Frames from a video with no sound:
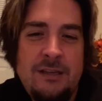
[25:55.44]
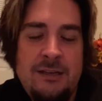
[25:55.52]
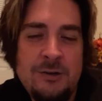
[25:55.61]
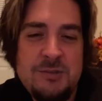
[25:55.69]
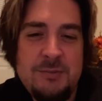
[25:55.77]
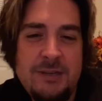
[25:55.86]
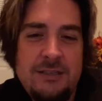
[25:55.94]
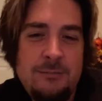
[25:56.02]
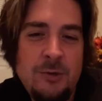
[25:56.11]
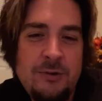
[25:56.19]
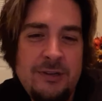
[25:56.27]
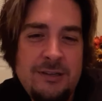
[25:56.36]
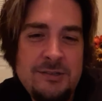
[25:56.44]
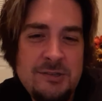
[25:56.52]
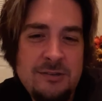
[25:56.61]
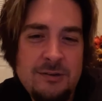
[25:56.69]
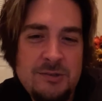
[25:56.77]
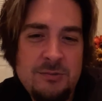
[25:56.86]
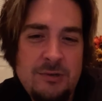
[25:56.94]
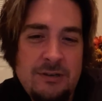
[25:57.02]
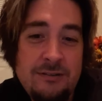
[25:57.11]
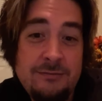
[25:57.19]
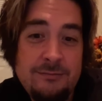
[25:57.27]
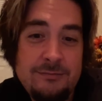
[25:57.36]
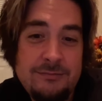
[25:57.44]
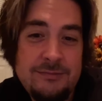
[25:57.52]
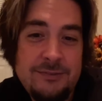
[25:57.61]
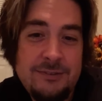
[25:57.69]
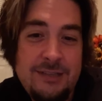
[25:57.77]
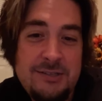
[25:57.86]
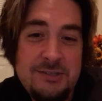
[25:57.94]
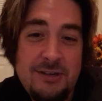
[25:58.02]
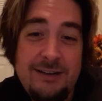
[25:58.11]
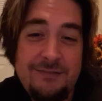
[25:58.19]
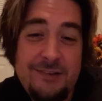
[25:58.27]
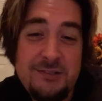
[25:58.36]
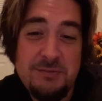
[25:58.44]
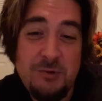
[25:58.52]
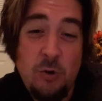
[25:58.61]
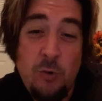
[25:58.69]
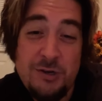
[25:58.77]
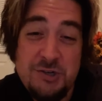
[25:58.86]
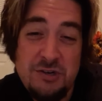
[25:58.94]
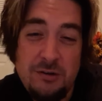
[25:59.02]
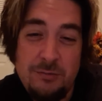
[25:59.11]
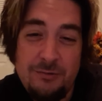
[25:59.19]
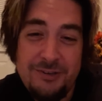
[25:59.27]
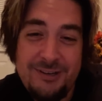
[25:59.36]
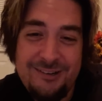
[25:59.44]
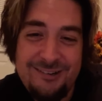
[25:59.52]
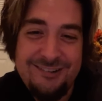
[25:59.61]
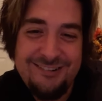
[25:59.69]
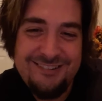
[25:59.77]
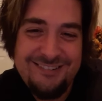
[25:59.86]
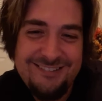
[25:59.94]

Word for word: he knows my emo days he knows what i he said i've had some questionable hair